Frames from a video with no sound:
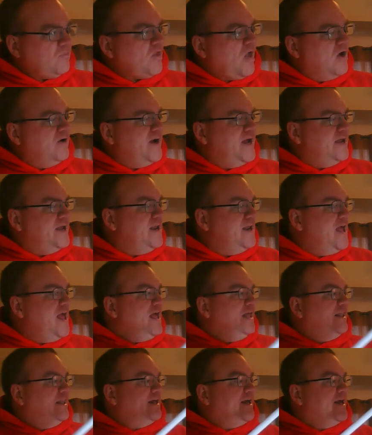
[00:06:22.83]
All right.
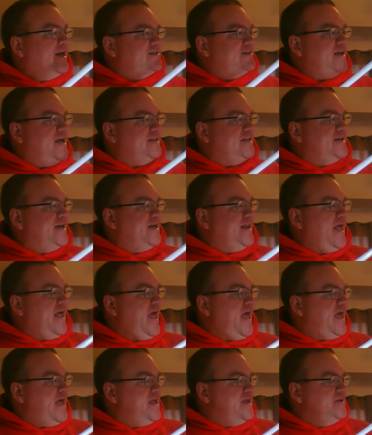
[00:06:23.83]
Like I said,
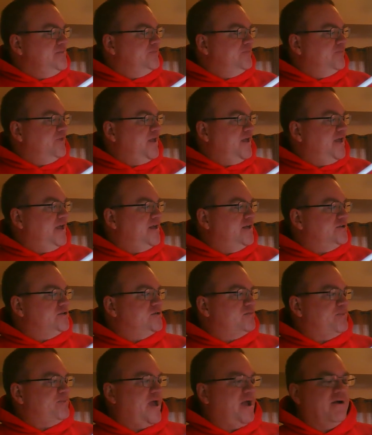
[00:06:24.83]
today
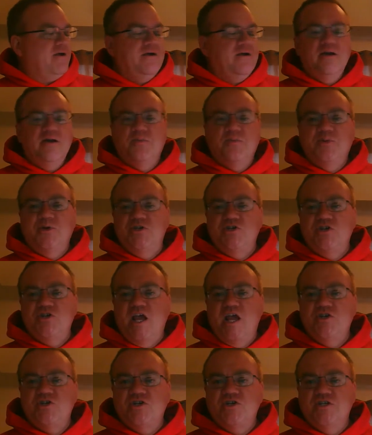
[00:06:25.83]
is Parent
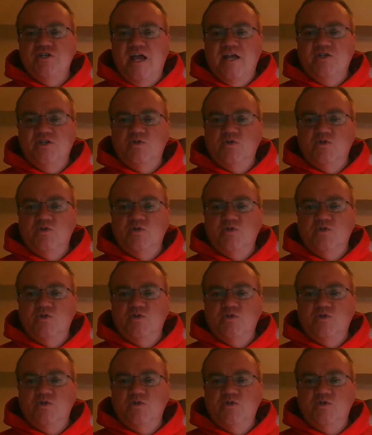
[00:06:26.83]
Appreciation Day.